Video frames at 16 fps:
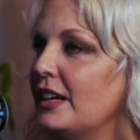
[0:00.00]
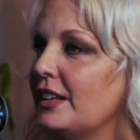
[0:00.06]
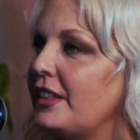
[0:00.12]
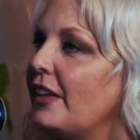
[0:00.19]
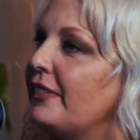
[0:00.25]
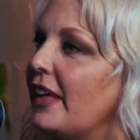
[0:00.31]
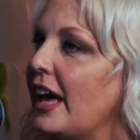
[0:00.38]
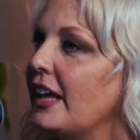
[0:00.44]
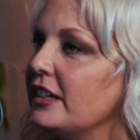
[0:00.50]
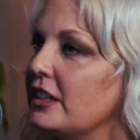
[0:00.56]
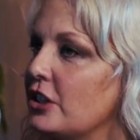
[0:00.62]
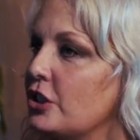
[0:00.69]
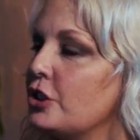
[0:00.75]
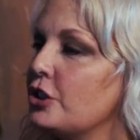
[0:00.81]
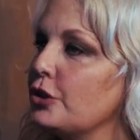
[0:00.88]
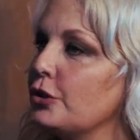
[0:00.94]
that
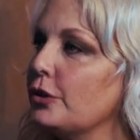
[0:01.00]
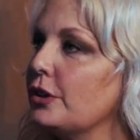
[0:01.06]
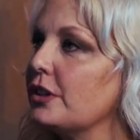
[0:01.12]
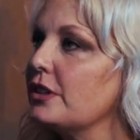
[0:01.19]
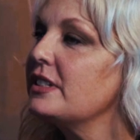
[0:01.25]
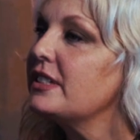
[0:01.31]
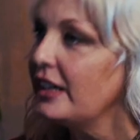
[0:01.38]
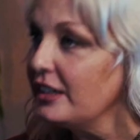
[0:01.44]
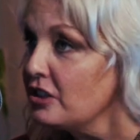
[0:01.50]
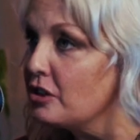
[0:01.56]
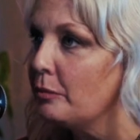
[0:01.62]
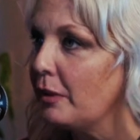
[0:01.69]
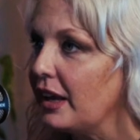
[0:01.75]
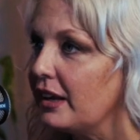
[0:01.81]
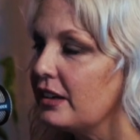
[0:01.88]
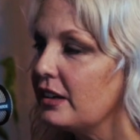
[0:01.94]
is your
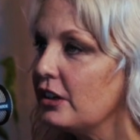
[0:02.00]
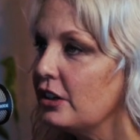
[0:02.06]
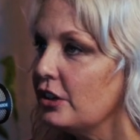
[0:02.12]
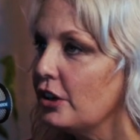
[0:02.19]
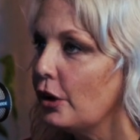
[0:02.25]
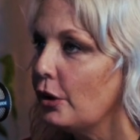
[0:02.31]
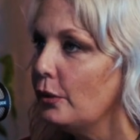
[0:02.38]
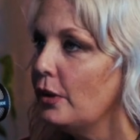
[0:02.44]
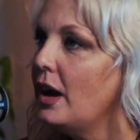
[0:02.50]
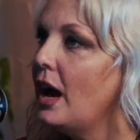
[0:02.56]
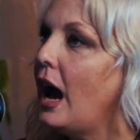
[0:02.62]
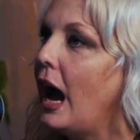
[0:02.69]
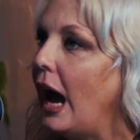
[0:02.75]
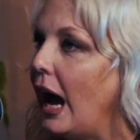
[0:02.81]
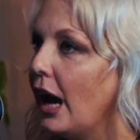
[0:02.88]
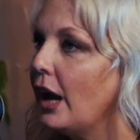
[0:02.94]
sentiment. You know,
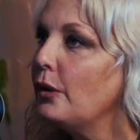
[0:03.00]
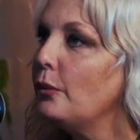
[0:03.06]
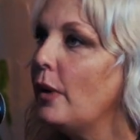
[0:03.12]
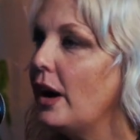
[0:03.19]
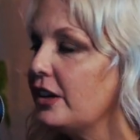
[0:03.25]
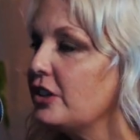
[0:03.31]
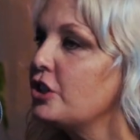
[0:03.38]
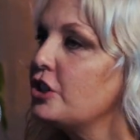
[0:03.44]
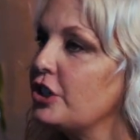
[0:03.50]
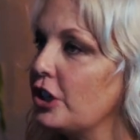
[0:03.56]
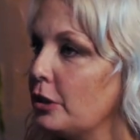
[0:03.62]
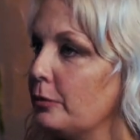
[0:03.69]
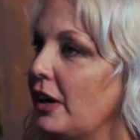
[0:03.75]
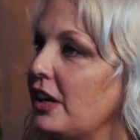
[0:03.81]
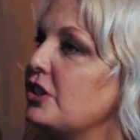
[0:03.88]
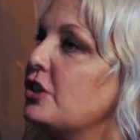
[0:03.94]
I want to
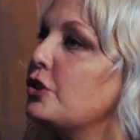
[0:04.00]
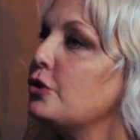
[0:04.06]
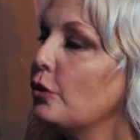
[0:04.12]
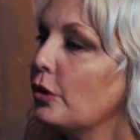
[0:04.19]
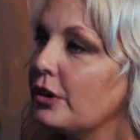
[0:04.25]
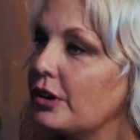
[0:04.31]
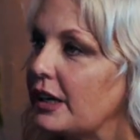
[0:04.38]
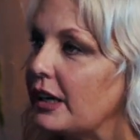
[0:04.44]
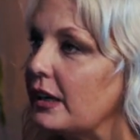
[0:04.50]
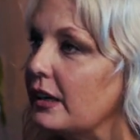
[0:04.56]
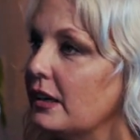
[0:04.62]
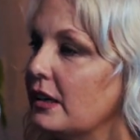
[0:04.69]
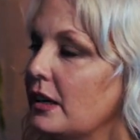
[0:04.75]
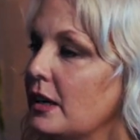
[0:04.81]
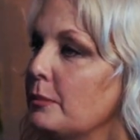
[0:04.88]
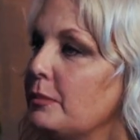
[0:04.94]
share my story
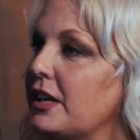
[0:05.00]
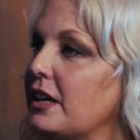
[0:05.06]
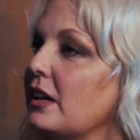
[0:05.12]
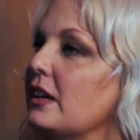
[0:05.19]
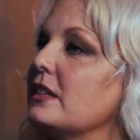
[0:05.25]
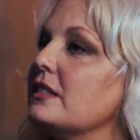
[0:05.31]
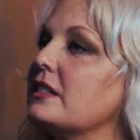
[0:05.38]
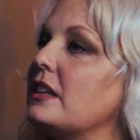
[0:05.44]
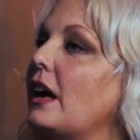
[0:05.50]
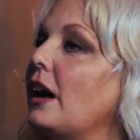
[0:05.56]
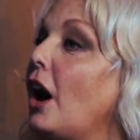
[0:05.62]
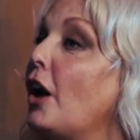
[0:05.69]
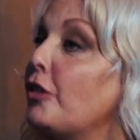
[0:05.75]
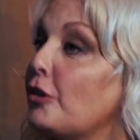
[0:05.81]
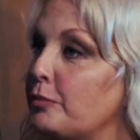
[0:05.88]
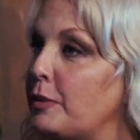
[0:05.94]
because
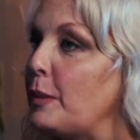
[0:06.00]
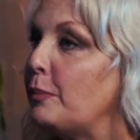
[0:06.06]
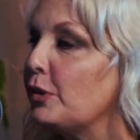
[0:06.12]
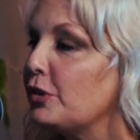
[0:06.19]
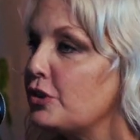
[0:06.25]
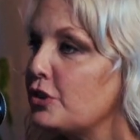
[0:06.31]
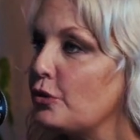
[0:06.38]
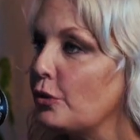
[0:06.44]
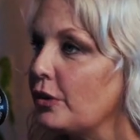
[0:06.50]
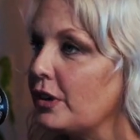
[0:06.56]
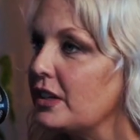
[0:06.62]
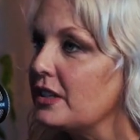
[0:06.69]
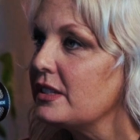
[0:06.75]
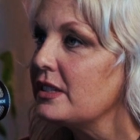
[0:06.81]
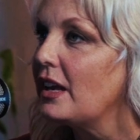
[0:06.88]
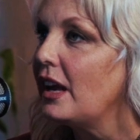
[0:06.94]
other people's
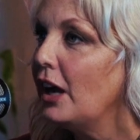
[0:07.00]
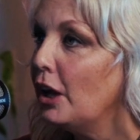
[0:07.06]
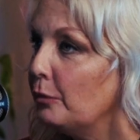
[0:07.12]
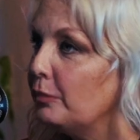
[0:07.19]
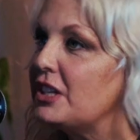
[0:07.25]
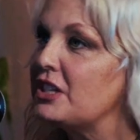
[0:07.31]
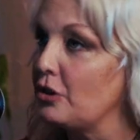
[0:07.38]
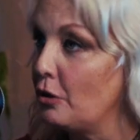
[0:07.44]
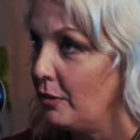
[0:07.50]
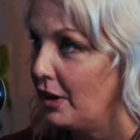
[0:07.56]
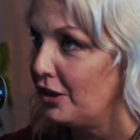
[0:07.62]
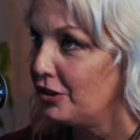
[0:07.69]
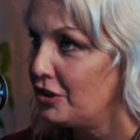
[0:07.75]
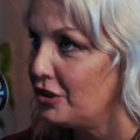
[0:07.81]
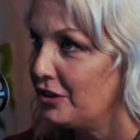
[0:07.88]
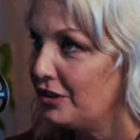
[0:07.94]
stories help me so
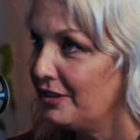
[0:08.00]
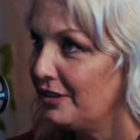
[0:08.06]
much.